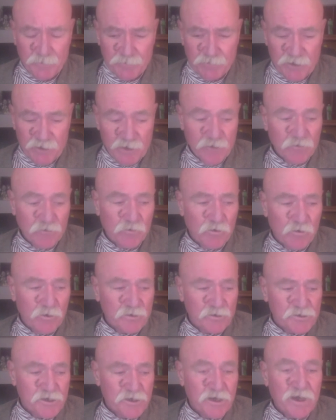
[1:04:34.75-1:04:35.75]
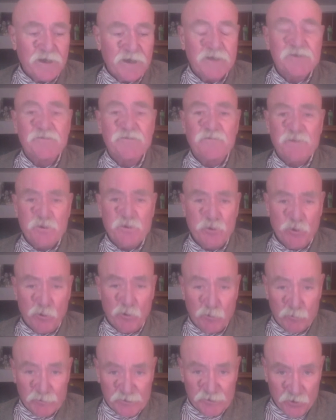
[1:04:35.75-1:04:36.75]
in Grozny, and his funeral
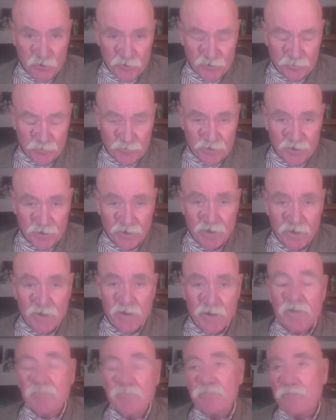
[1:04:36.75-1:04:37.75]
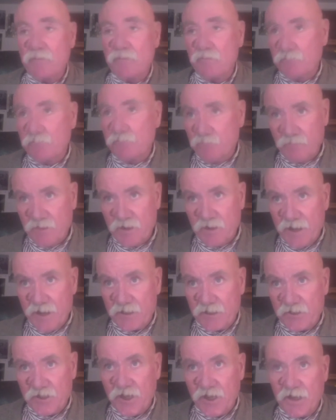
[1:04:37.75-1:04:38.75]
was going to be the
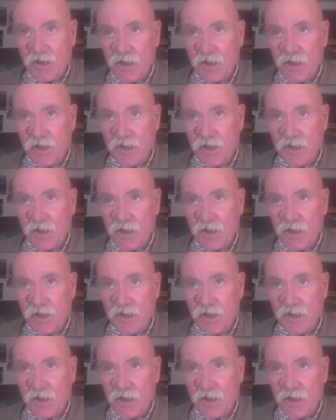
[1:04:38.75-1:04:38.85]
next day.